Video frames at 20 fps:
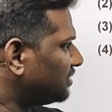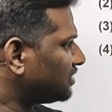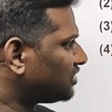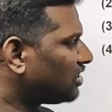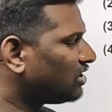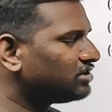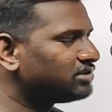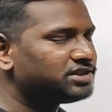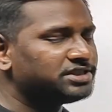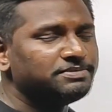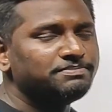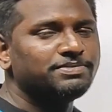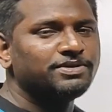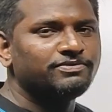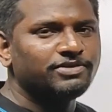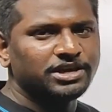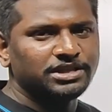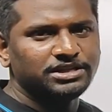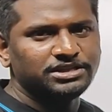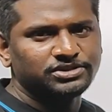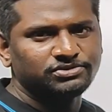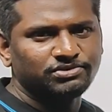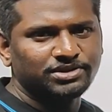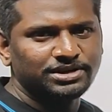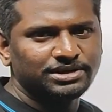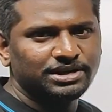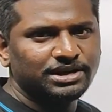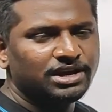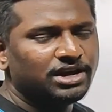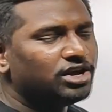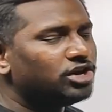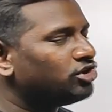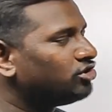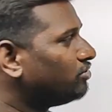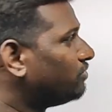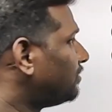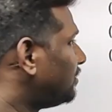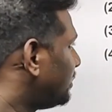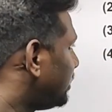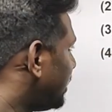simplify this one,
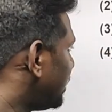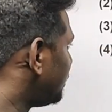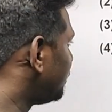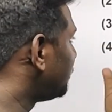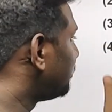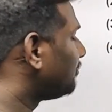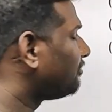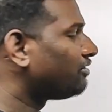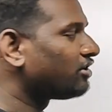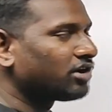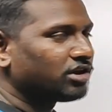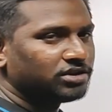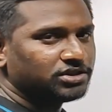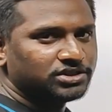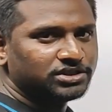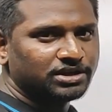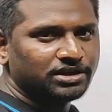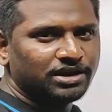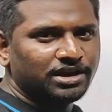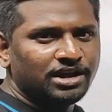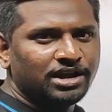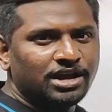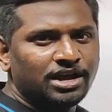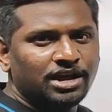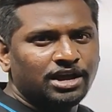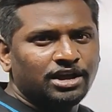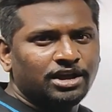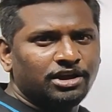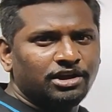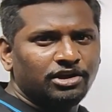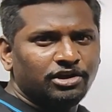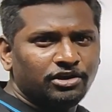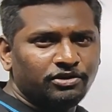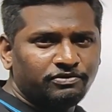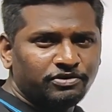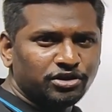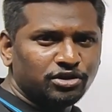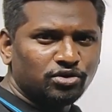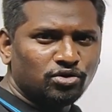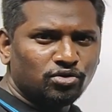you will get one answer.
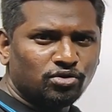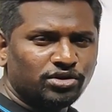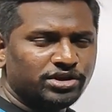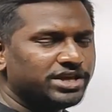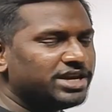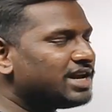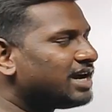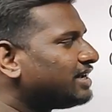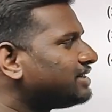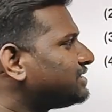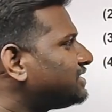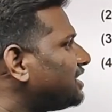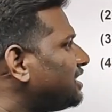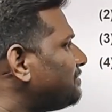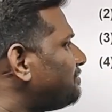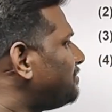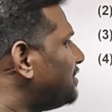If you know the answer,